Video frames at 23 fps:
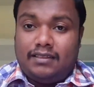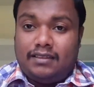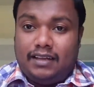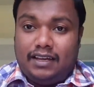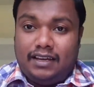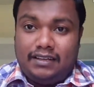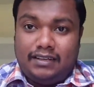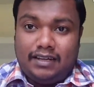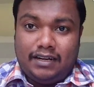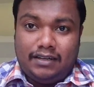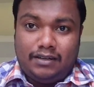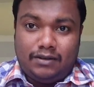
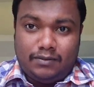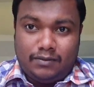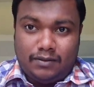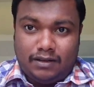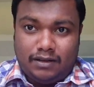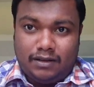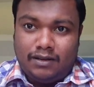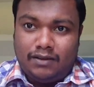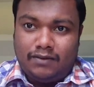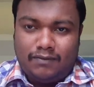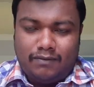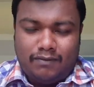In that
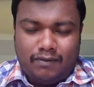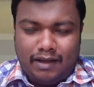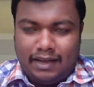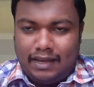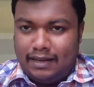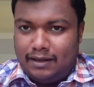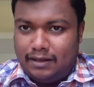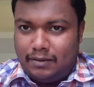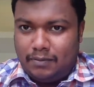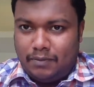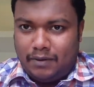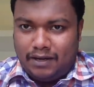
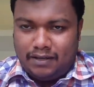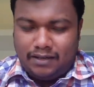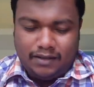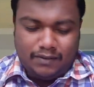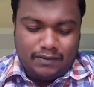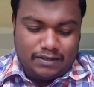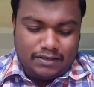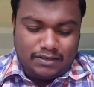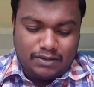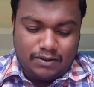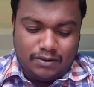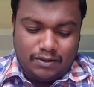while the party
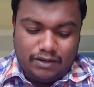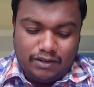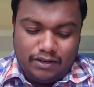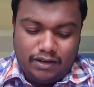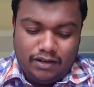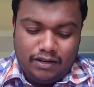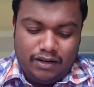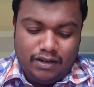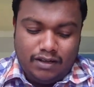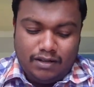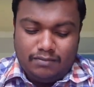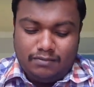was going
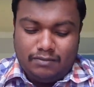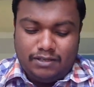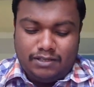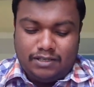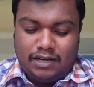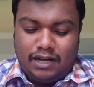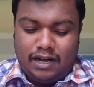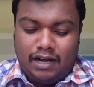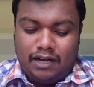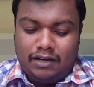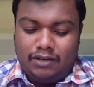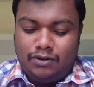on, Mr.
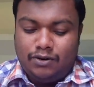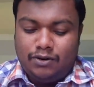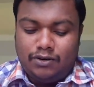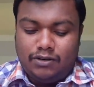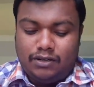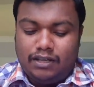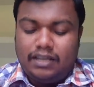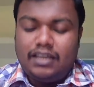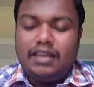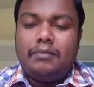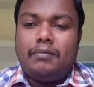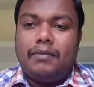Harcourt,
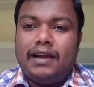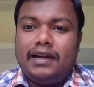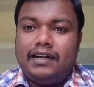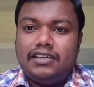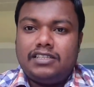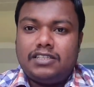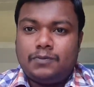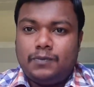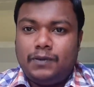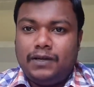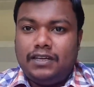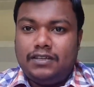he made a
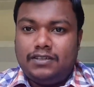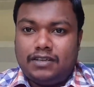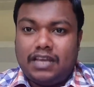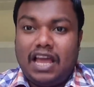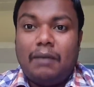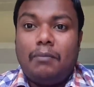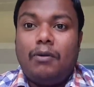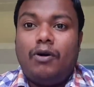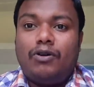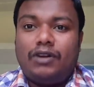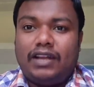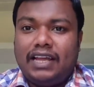speech
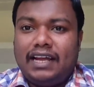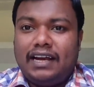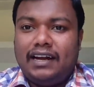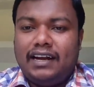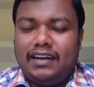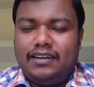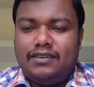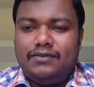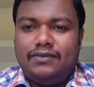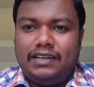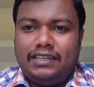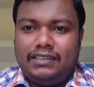about
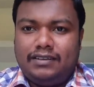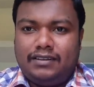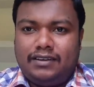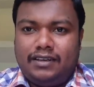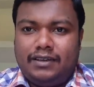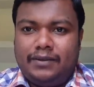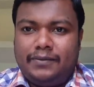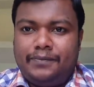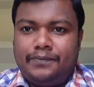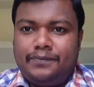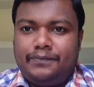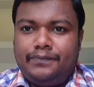England
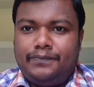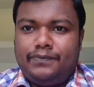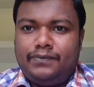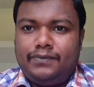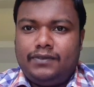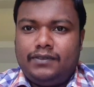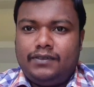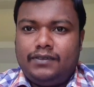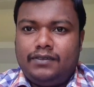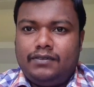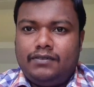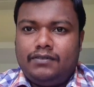victory.
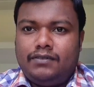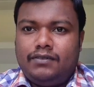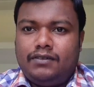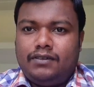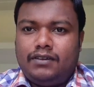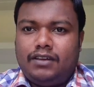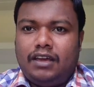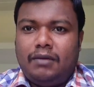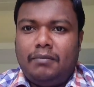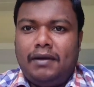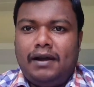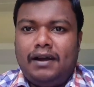
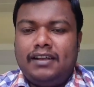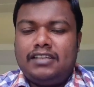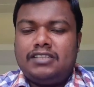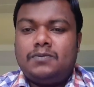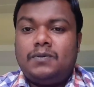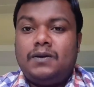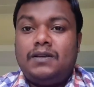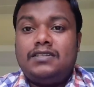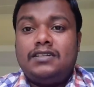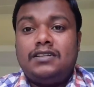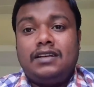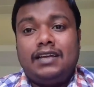He made a
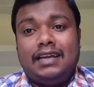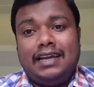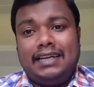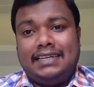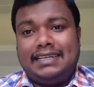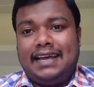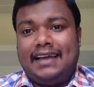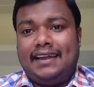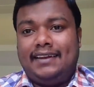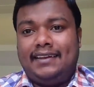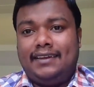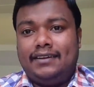speech in
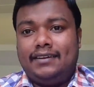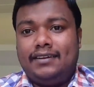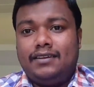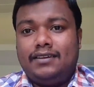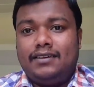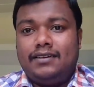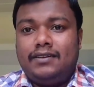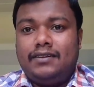Italian.